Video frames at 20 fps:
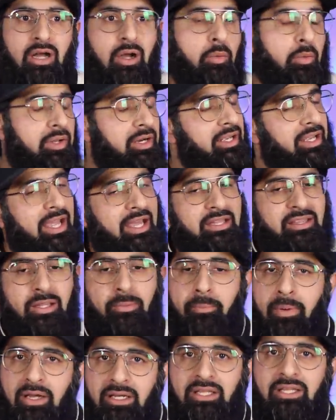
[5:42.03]
I want to get
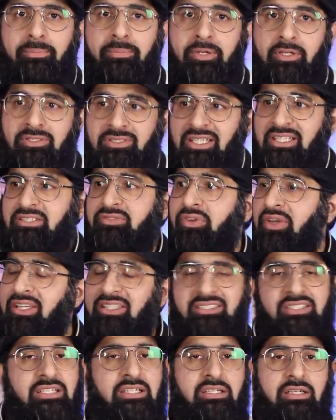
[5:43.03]
the money because let's
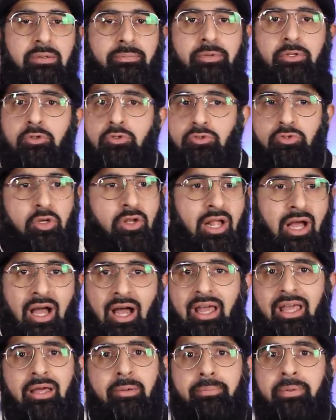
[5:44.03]
face it, I mean, who's going to
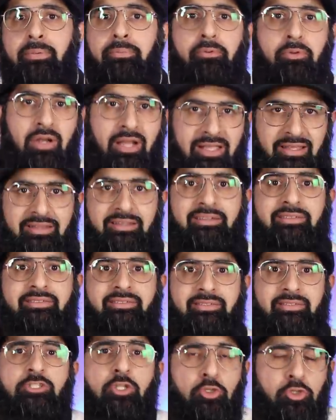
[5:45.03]
hire people like
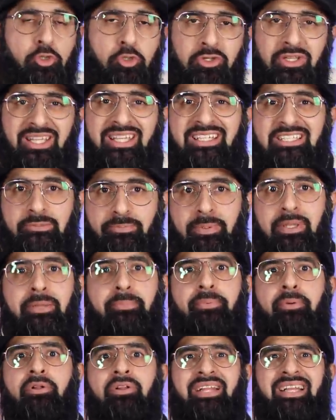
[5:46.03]
this? So, to these
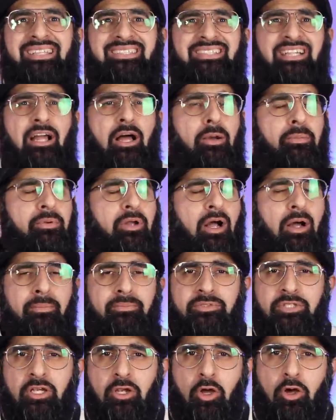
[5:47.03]
people, Islam
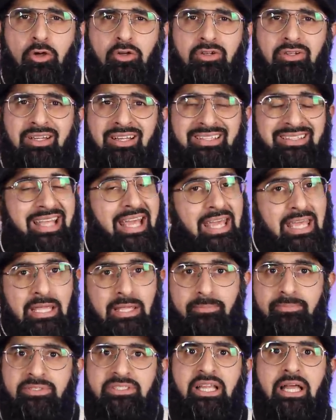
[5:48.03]
comes along,
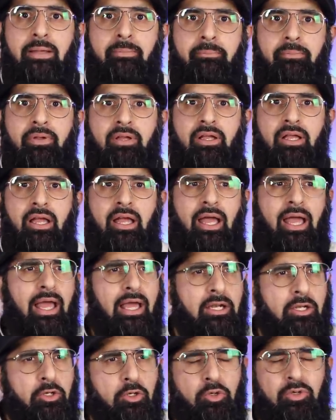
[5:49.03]
tames them,
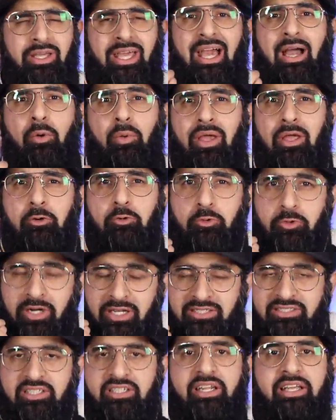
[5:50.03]
and look how it
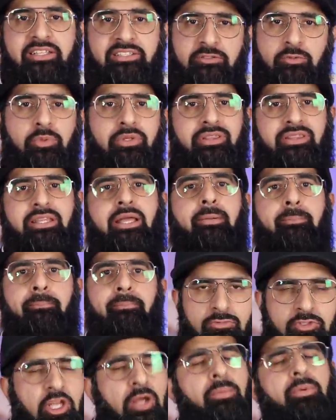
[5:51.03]
resonates with them.
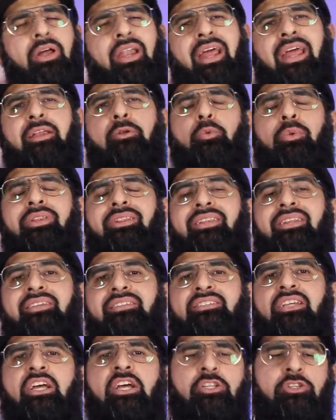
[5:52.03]
So I'm going to end with
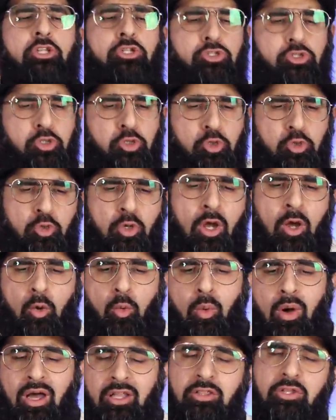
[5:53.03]
this. The true
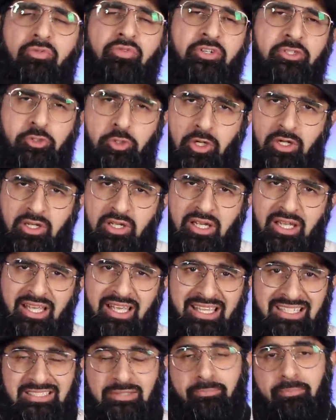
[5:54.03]
worth of a drug
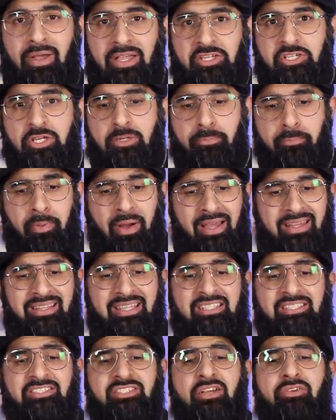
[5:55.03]
is measured by
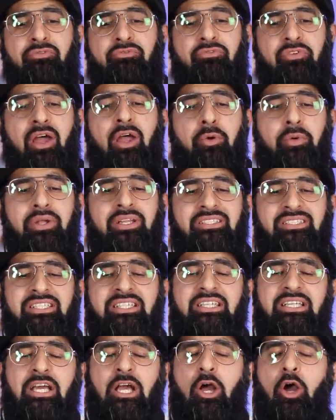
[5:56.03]
the
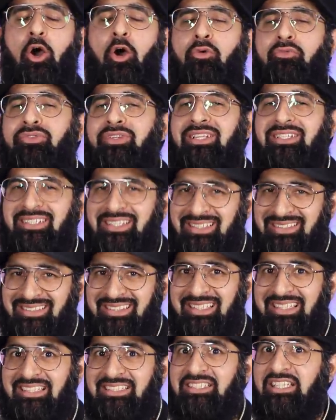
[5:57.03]
severity of the
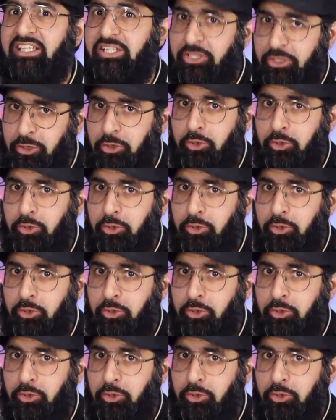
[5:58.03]
disease it